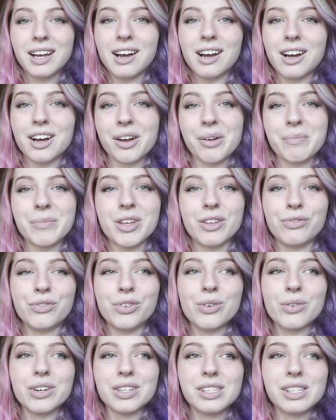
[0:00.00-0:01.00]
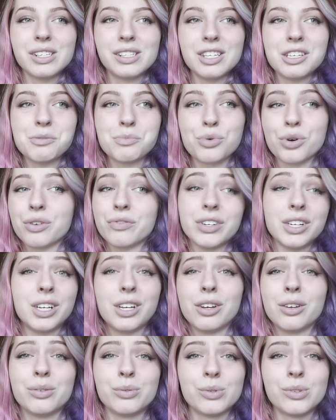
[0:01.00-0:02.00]
Um, if you want to see more
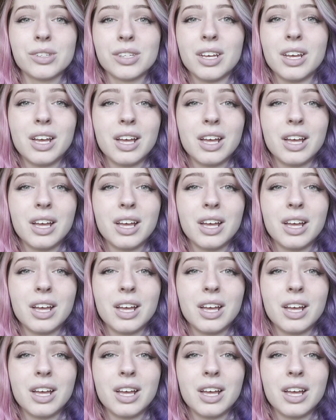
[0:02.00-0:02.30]
videos,